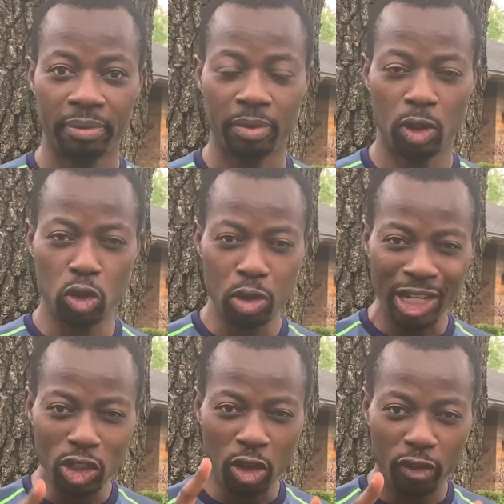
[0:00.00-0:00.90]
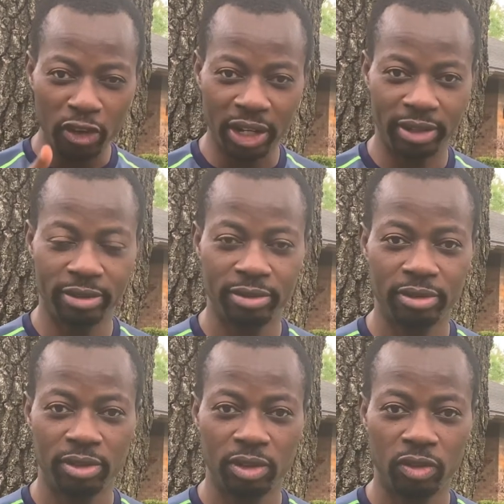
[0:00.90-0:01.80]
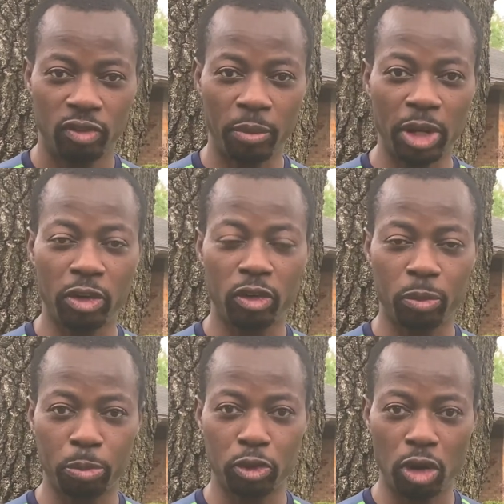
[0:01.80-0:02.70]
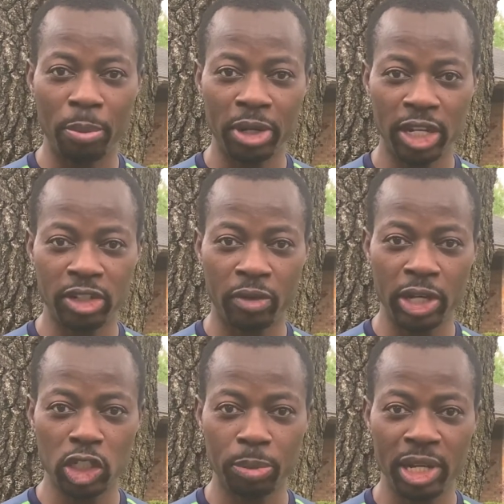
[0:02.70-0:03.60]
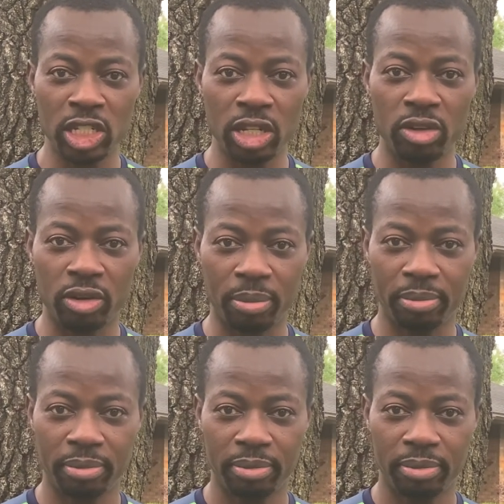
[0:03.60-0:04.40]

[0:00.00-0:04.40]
Those who are suffering from the Trump Derangement Syndrome